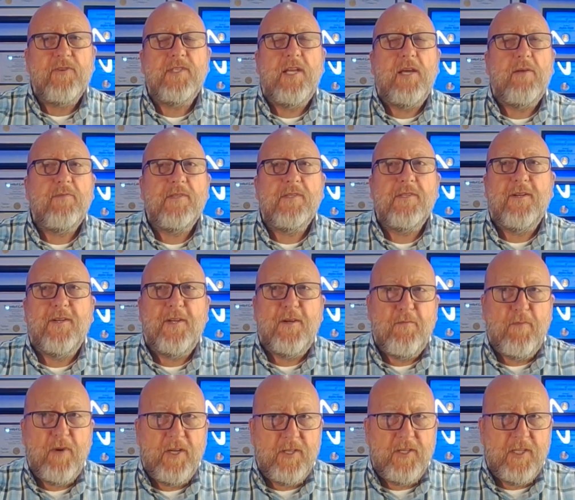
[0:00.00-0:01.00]
episode
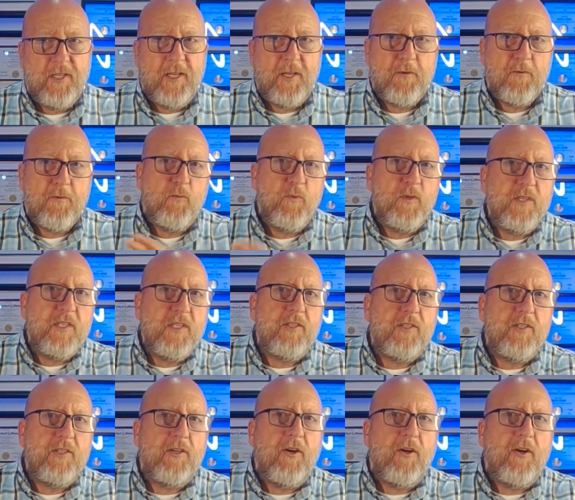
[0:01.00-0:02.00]
on budgeting, we
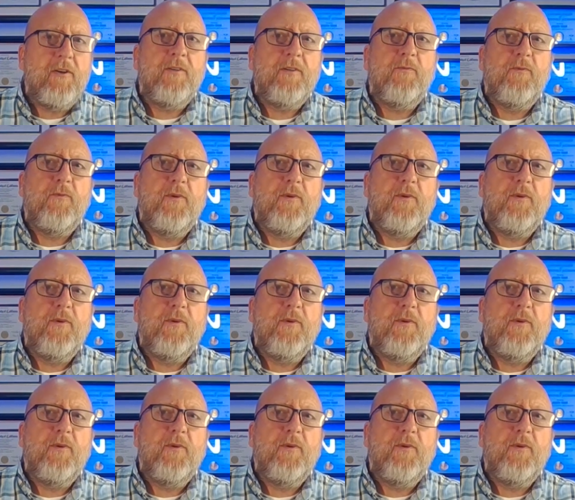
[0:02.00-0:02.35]
started with